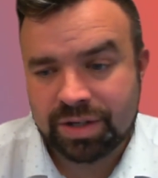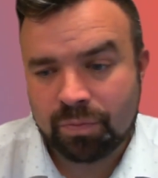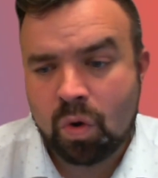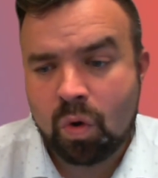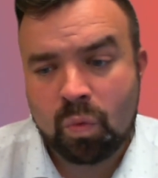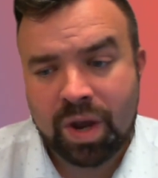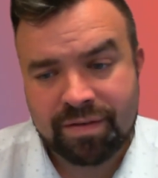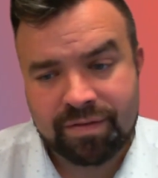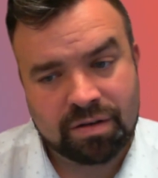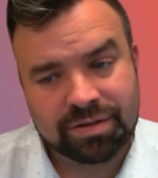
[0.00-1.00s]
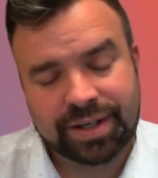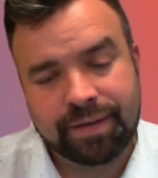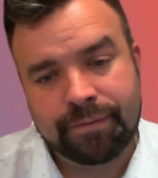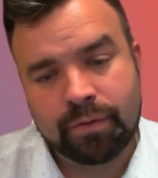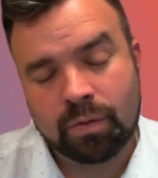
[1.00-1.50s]
and what we're
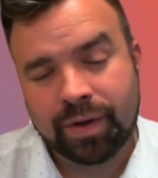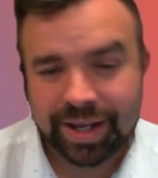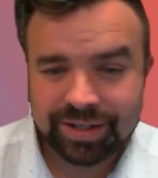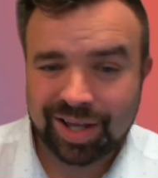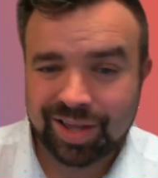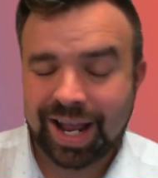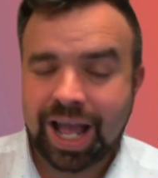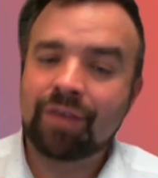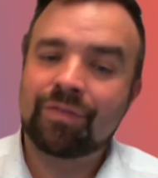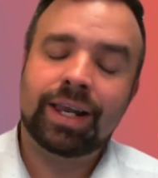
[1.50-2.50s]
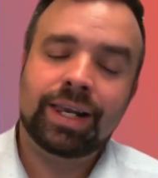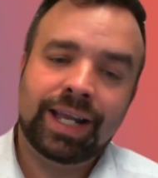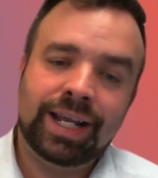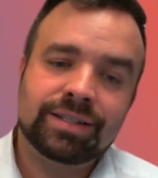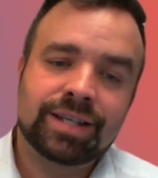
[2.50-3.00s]
asking for is that they have at
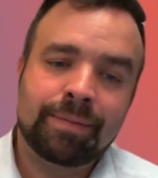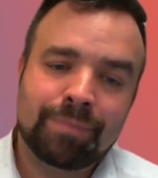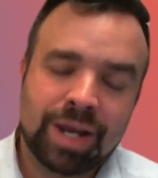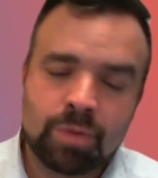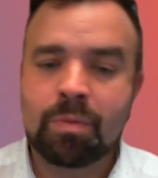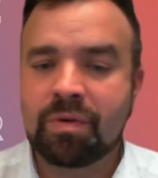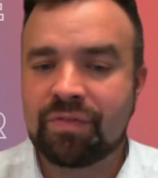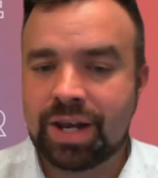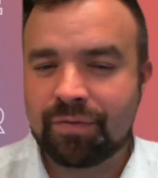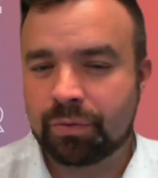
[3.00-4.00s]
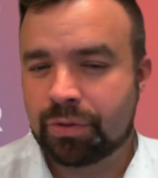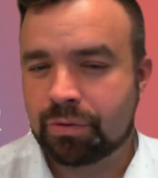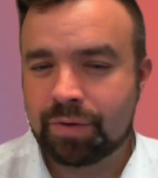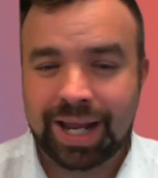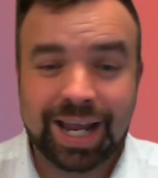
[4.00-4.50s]
least a minimum of a level
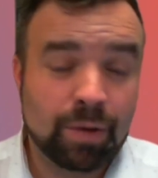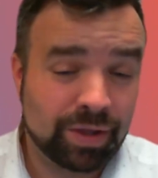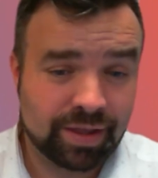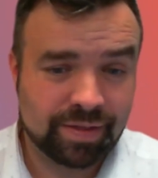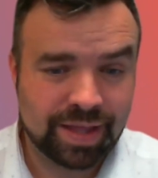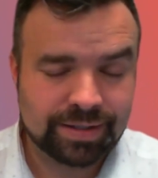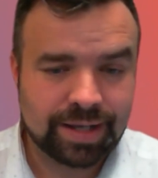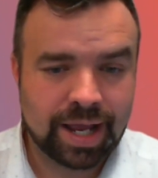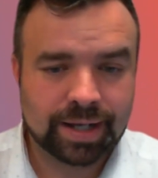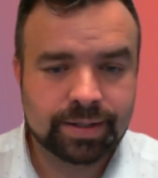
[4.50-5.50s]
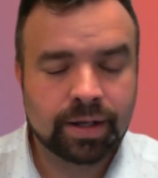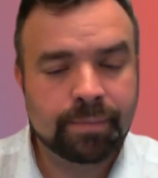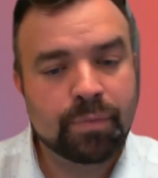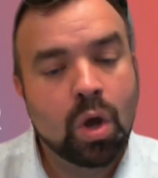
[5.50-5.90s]
3 within their sector,